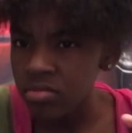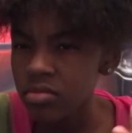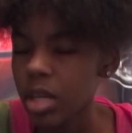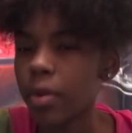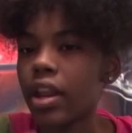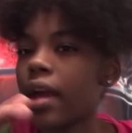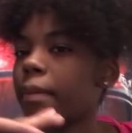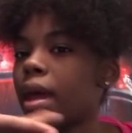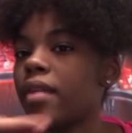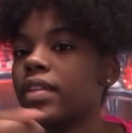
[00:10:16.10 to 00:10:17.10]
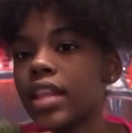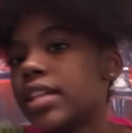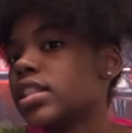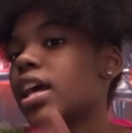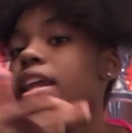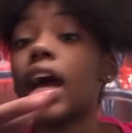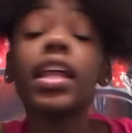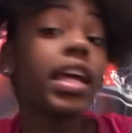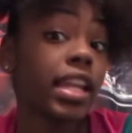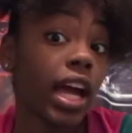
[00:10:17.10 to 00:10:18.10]
come on now, I'm not even like that.
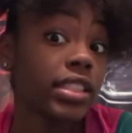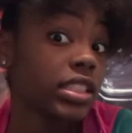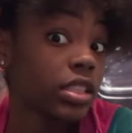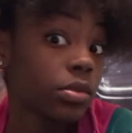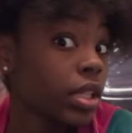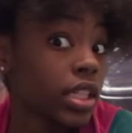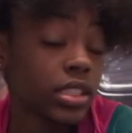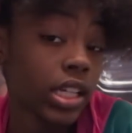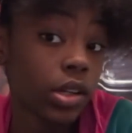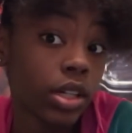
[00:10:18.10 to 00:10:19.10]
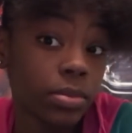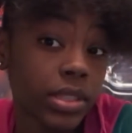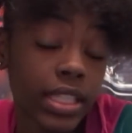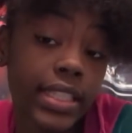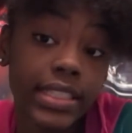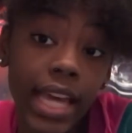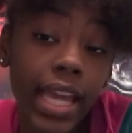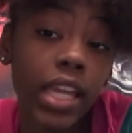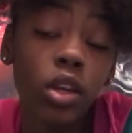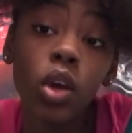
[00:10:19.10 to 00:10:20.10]
And I still didn't tell him to this
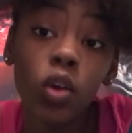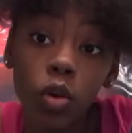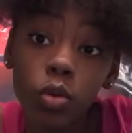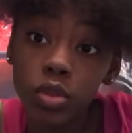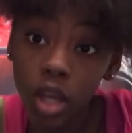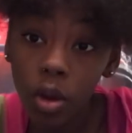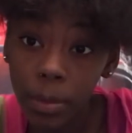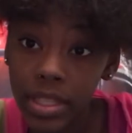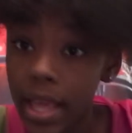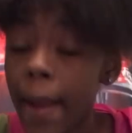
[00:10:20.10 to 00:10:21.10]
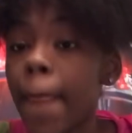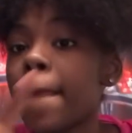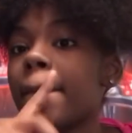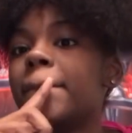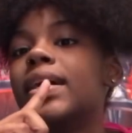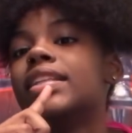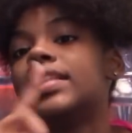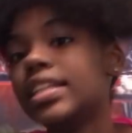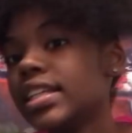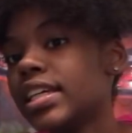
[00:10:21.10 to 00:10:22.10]
day who told me that. But
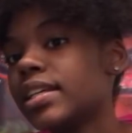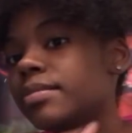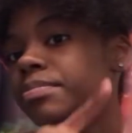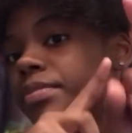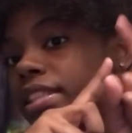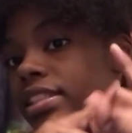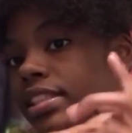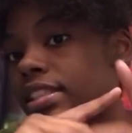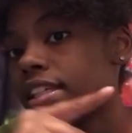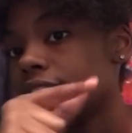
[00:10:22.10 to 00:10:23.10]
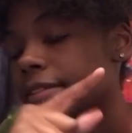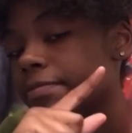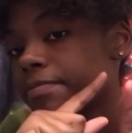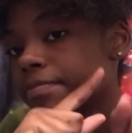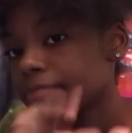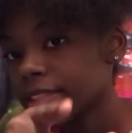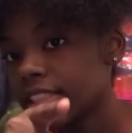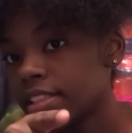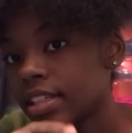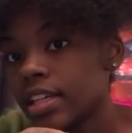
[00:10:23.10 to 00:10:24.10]
then, this the thing.
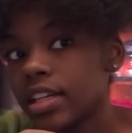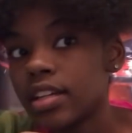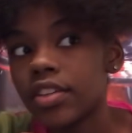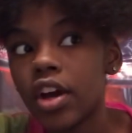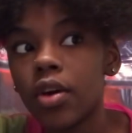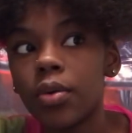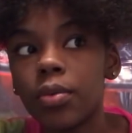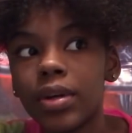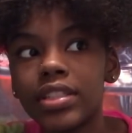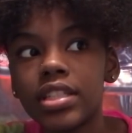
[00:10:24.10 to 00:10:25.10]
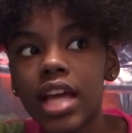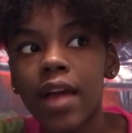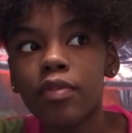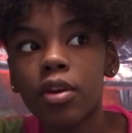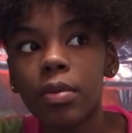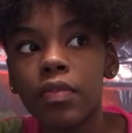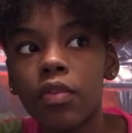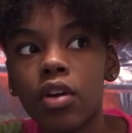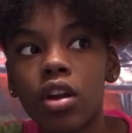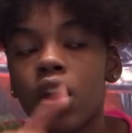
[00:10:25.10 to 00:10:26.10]
No, was this after or
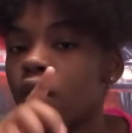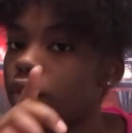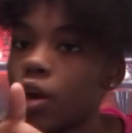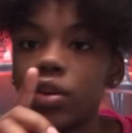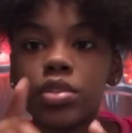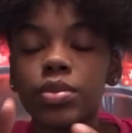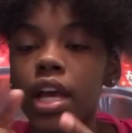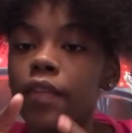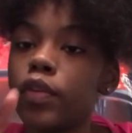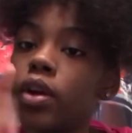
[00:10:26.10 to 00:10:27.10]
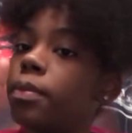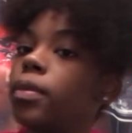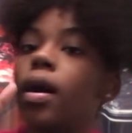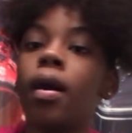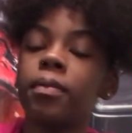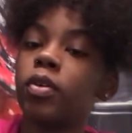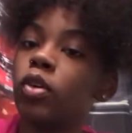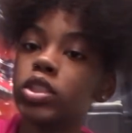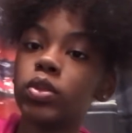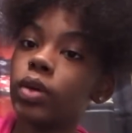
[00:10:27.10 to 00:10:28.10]
before? No, this was after. I'm
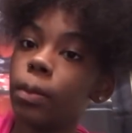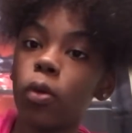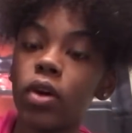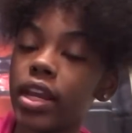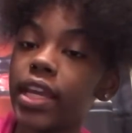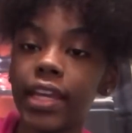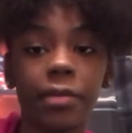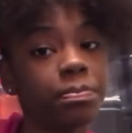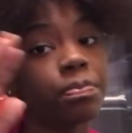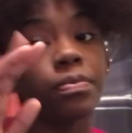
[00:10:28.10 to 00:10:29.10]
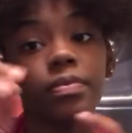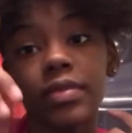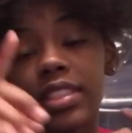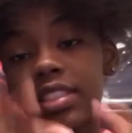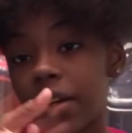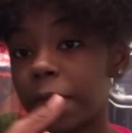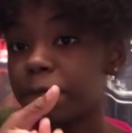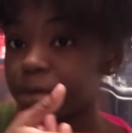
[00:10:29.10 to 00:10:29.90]
going ahead. So,